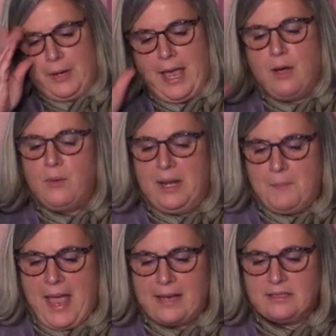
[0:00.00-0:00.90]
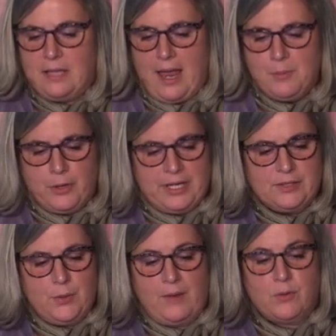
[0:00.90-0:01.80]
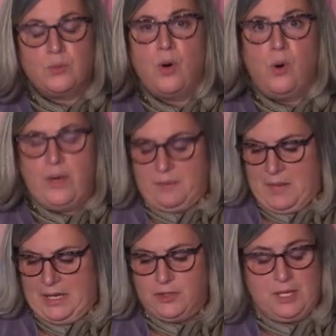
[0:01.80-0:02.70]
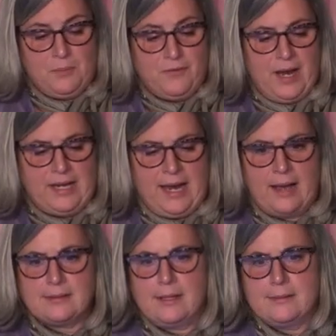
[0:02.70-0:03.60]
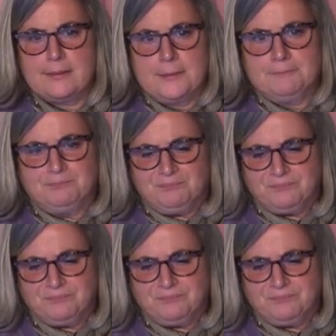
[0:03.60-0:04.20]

how it impacts libraries who have a role in managing and providing access.